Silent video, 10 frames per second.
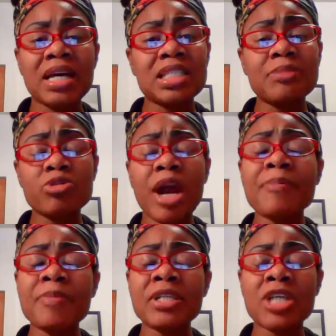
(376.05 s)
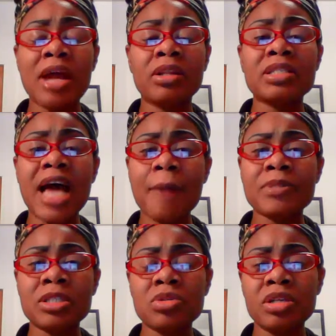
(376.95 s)
subscribe to my channel, it's
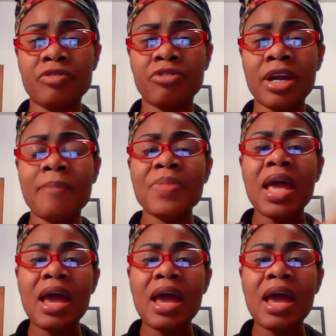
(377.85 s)
absolutely free.